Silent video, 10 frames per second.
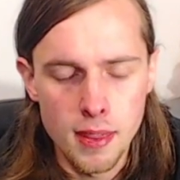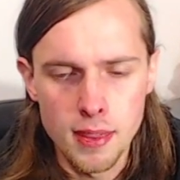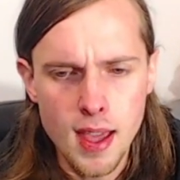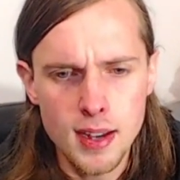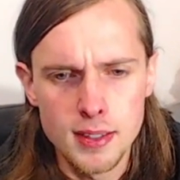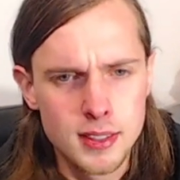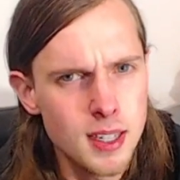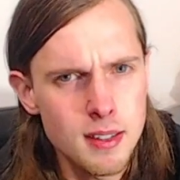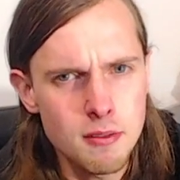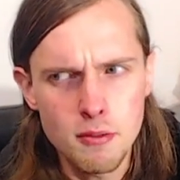that
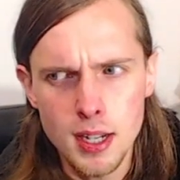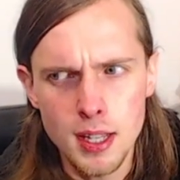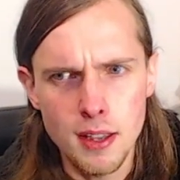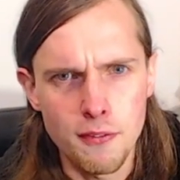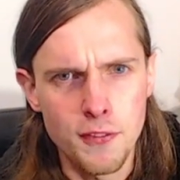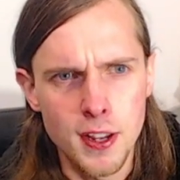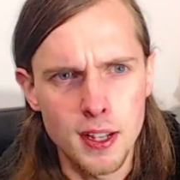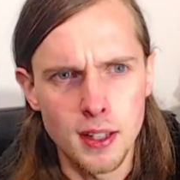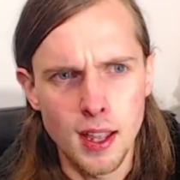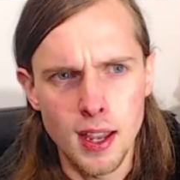didn't really
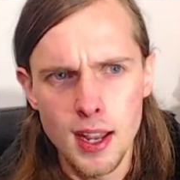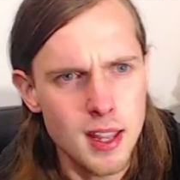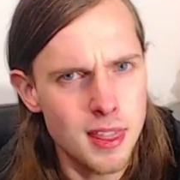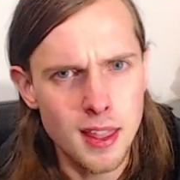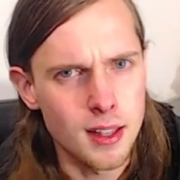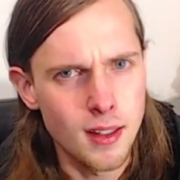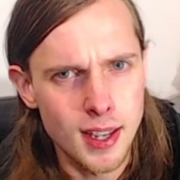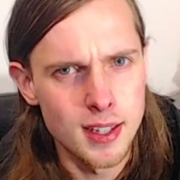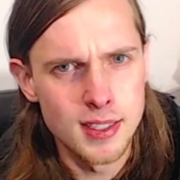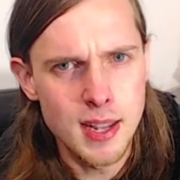feel anything
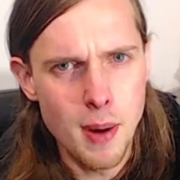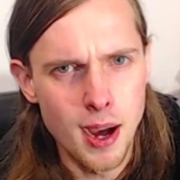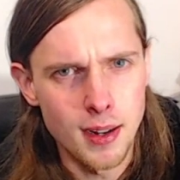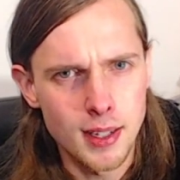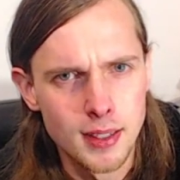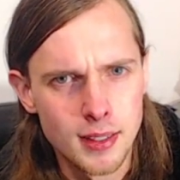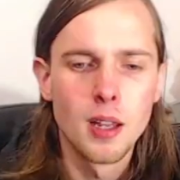like a debunk.